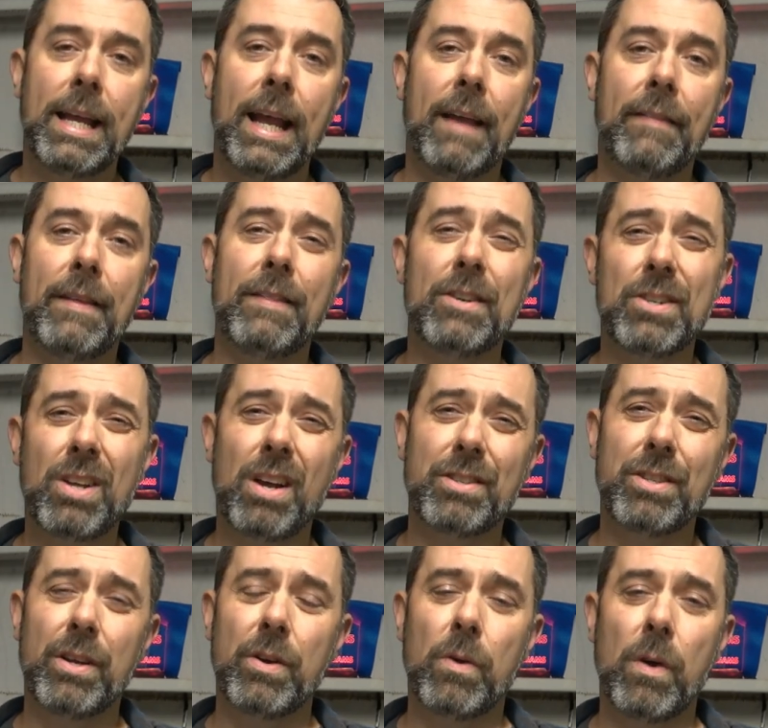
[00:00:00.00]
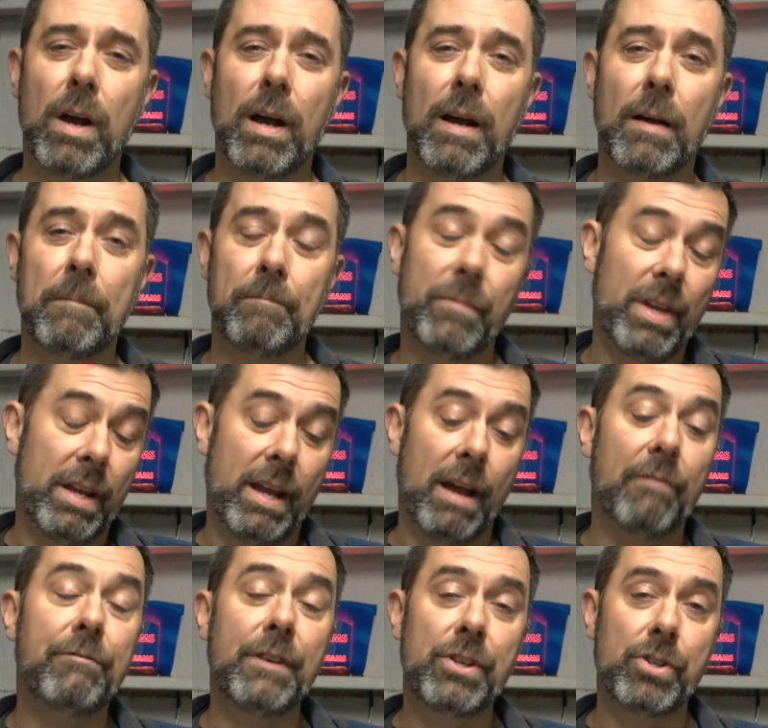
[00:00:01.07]
And then there's also the
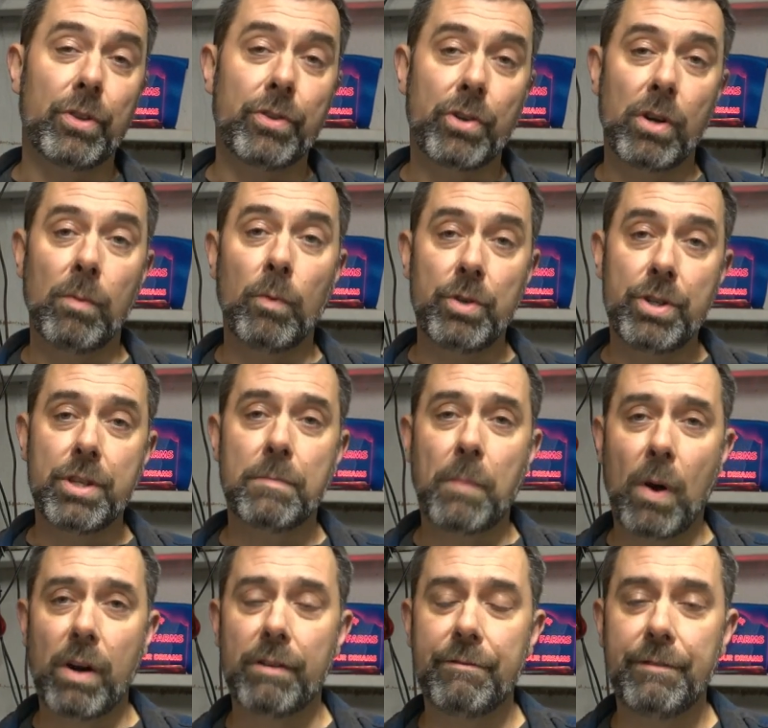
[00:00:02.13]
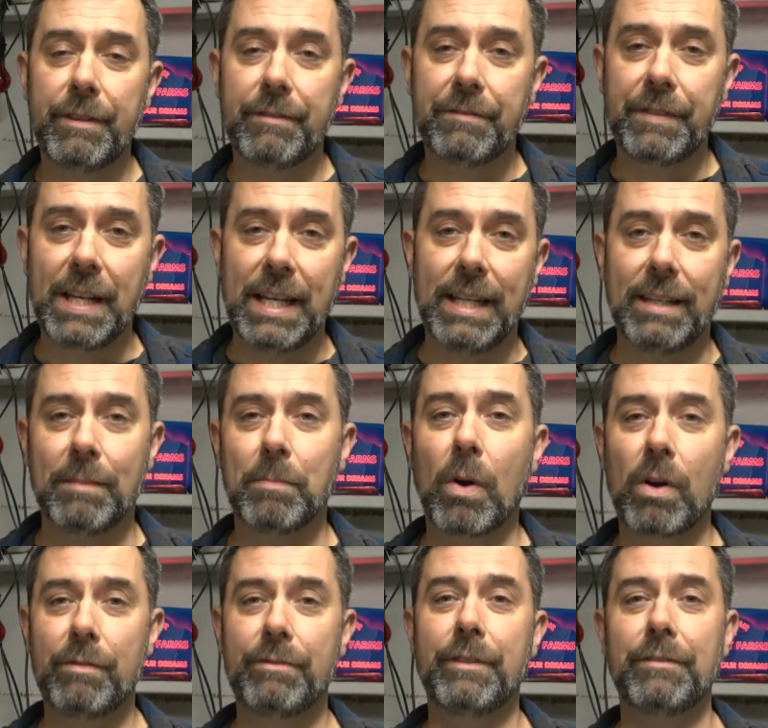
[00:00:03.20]
official term, which is Part 15,
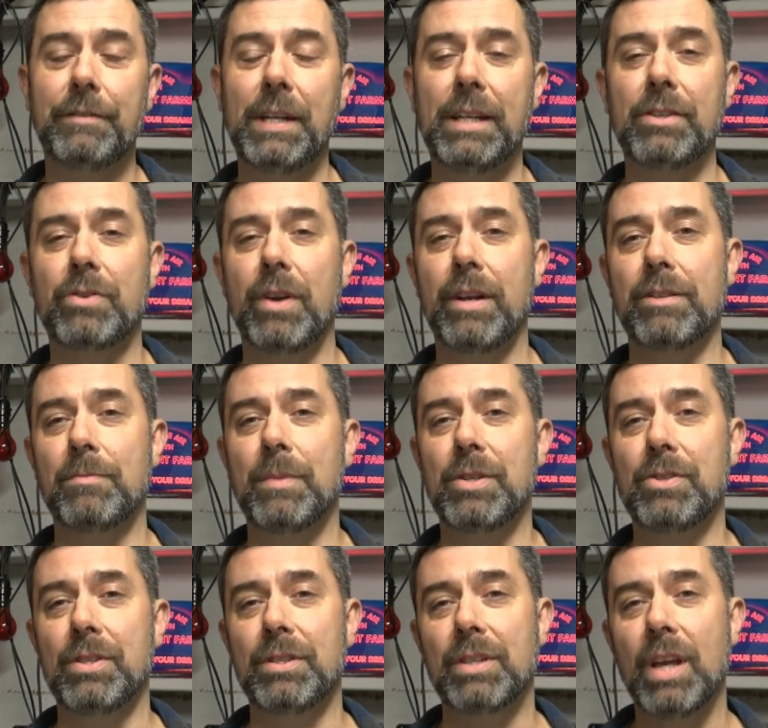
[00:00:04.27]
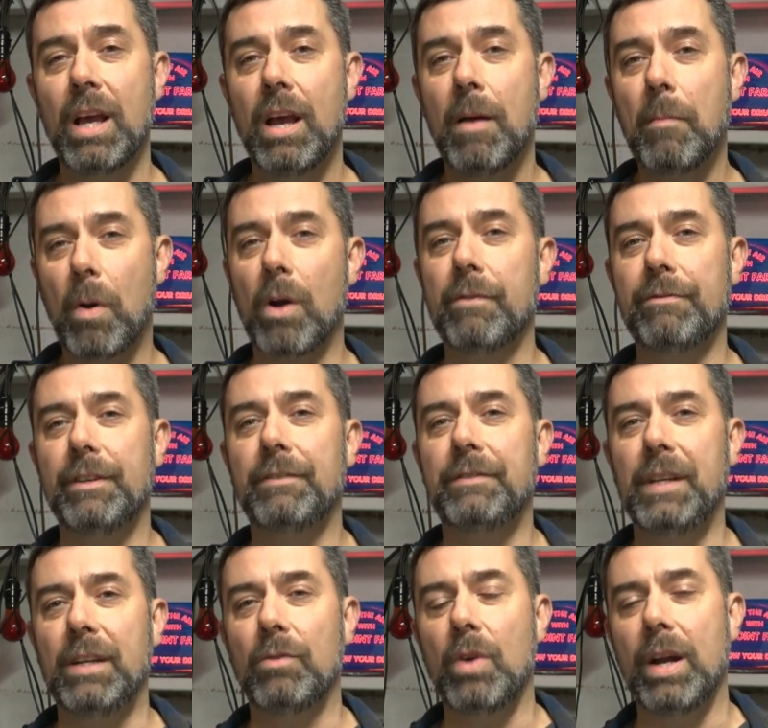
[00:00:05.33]
Part 15 transmissions, Part
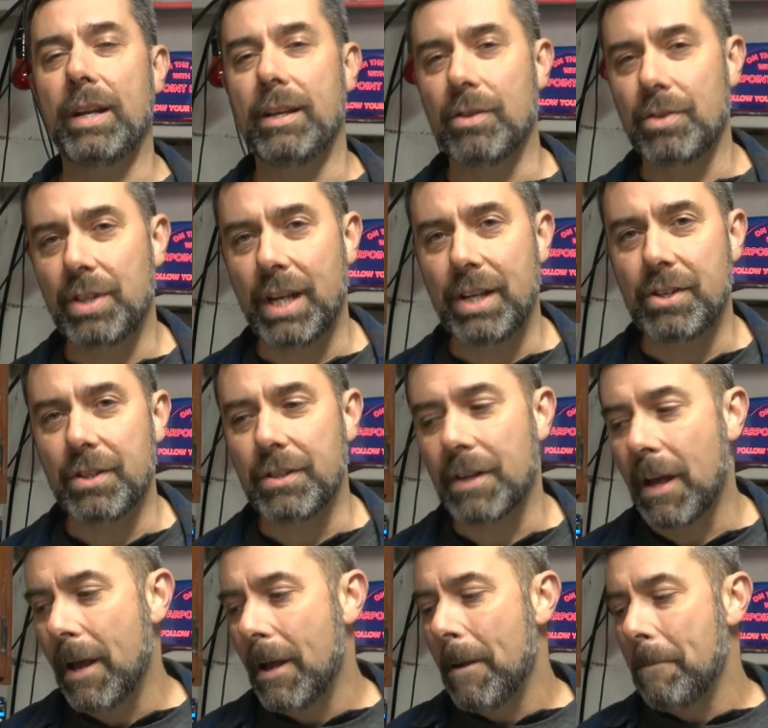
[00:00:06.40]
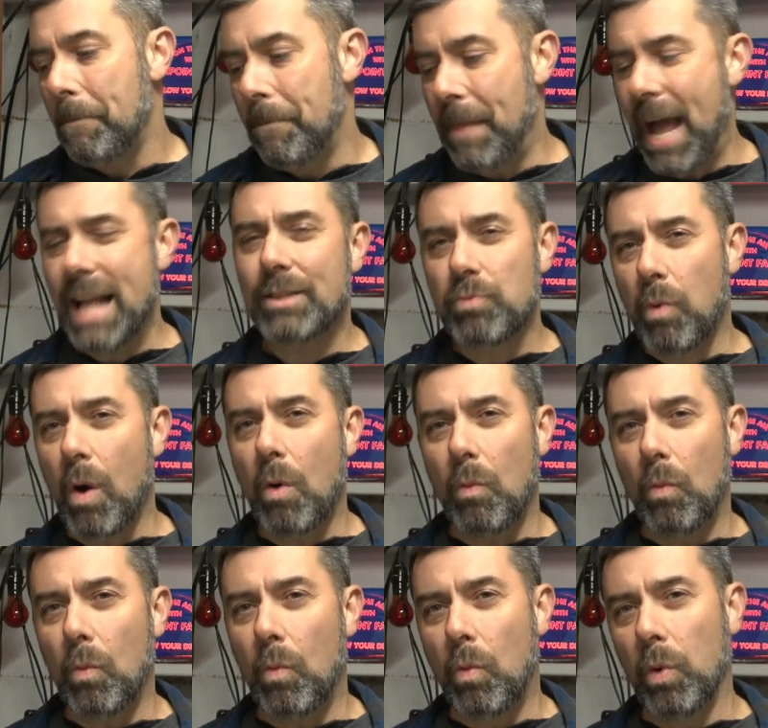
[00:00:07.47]
15 radio stations. That's
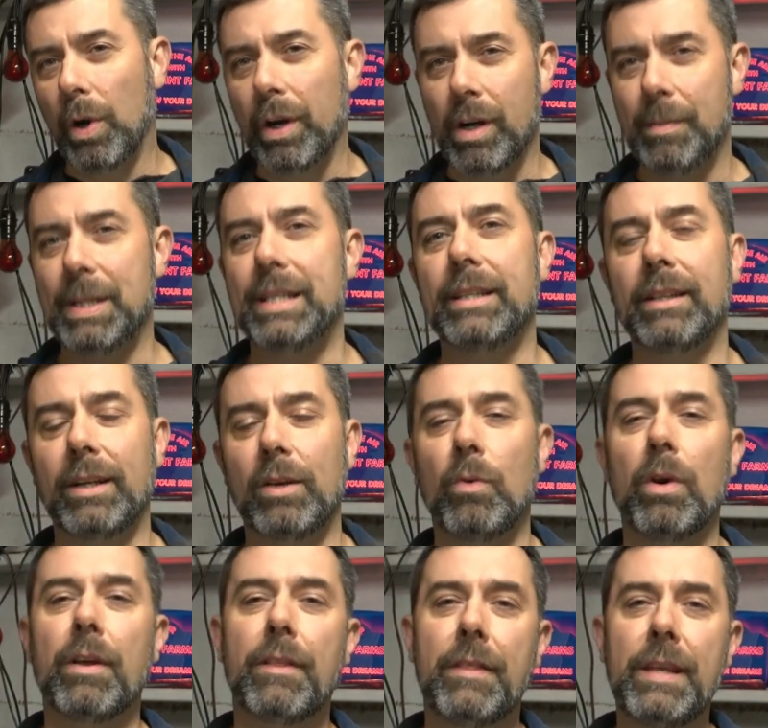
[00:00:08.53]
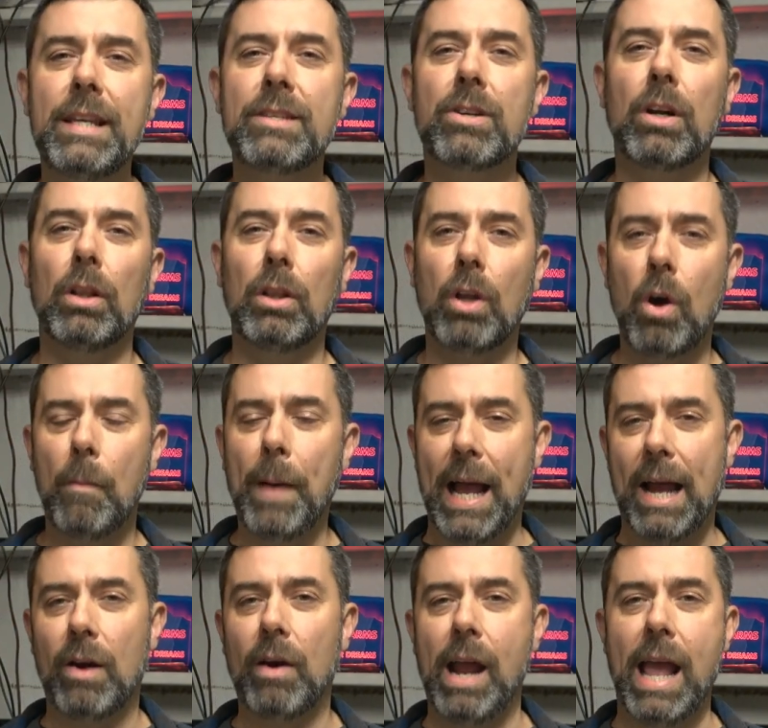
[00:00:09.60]
what we're going to be dealing with. These are low
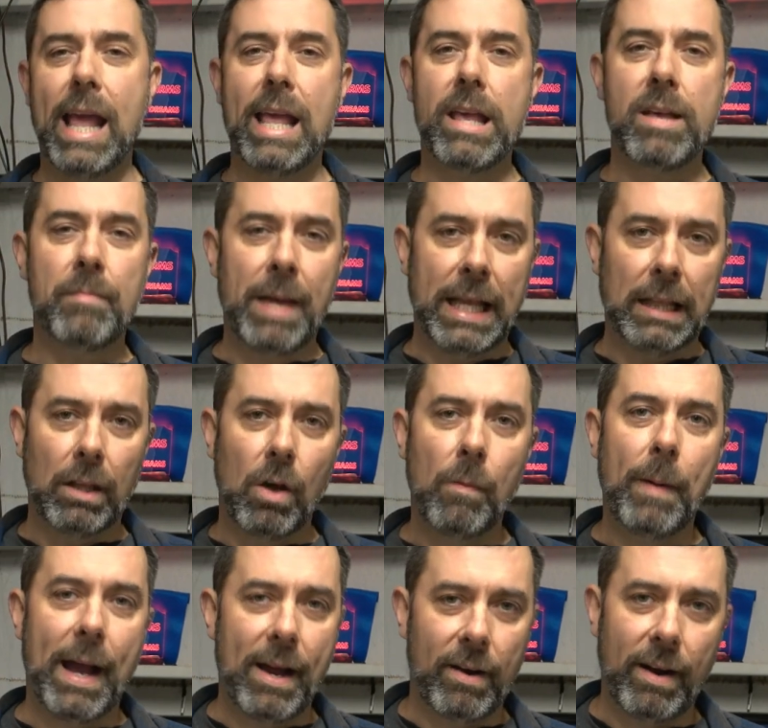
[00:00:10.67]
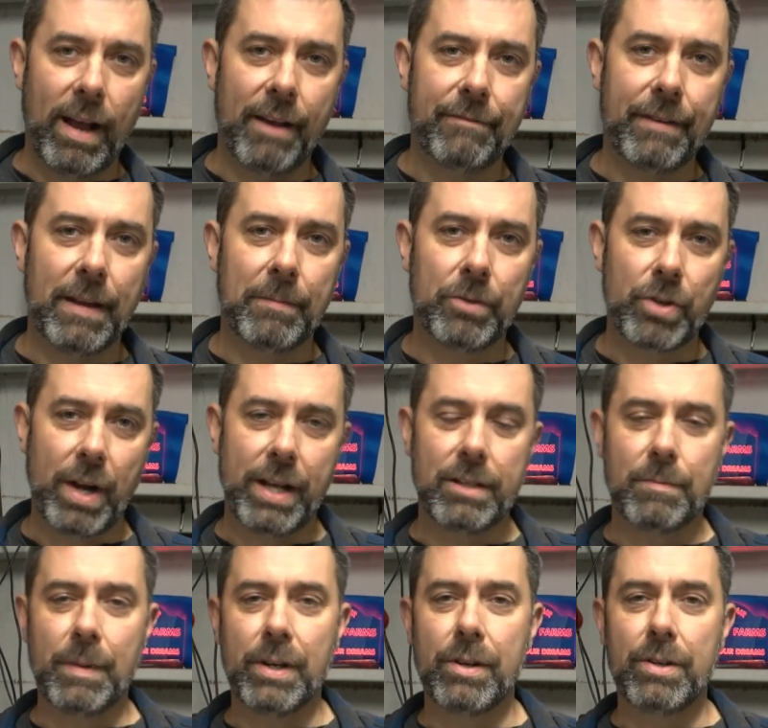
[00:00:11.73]
power AM and low power FM
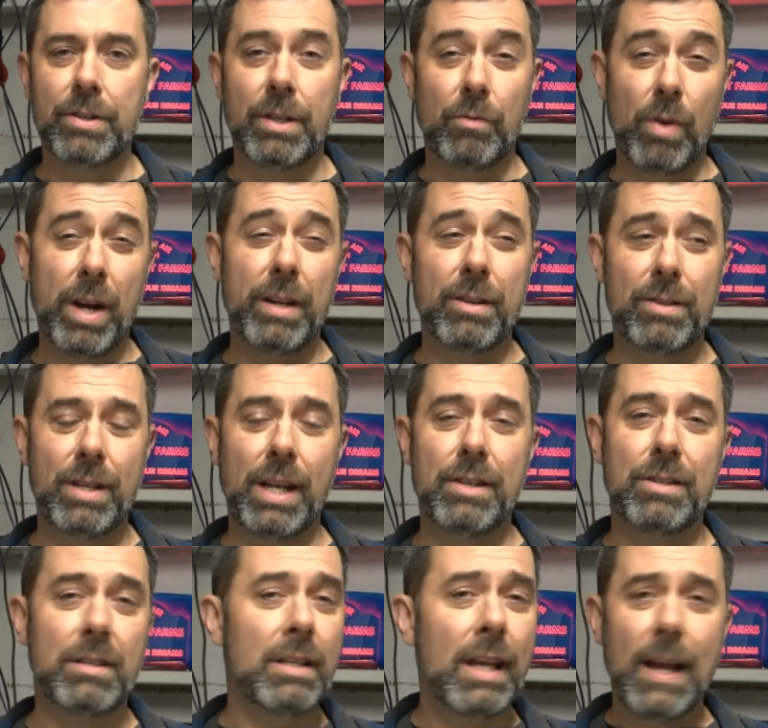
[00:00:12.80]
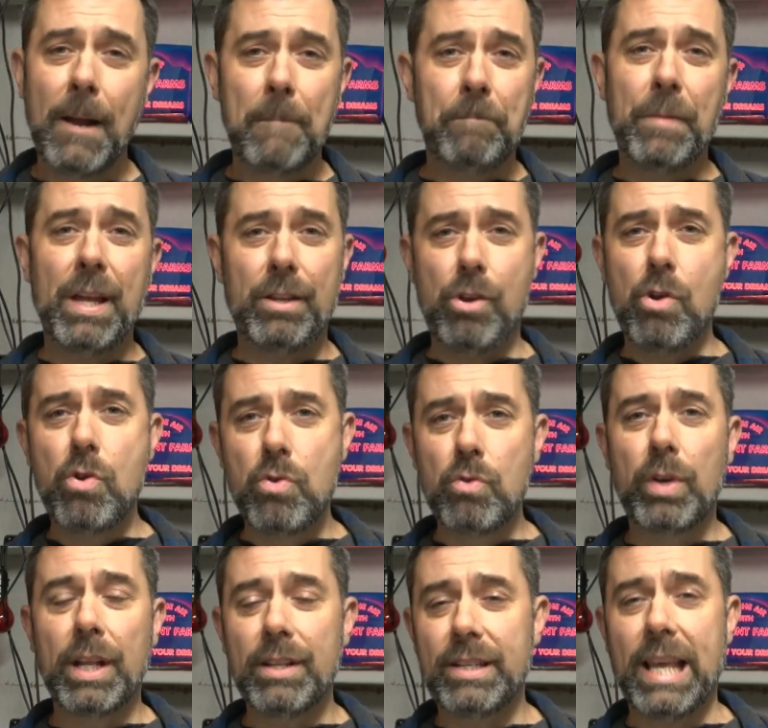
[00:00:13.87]
transmitters and radio stations that
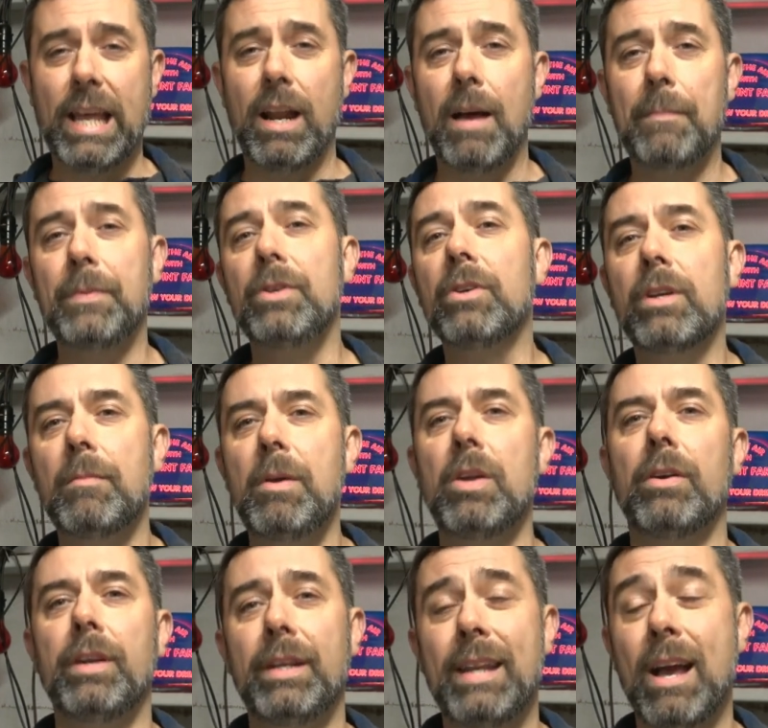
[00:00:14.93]
you can set up in your community.